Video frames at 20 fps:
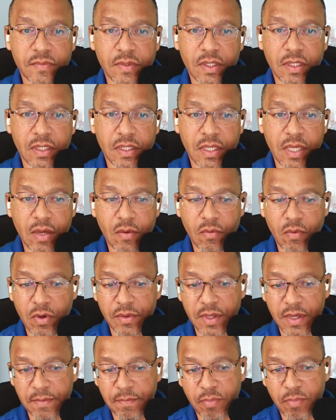Yeah, well,
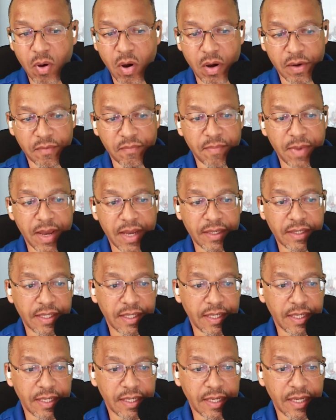they're part of my
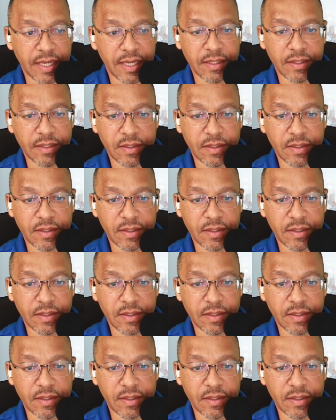DNA.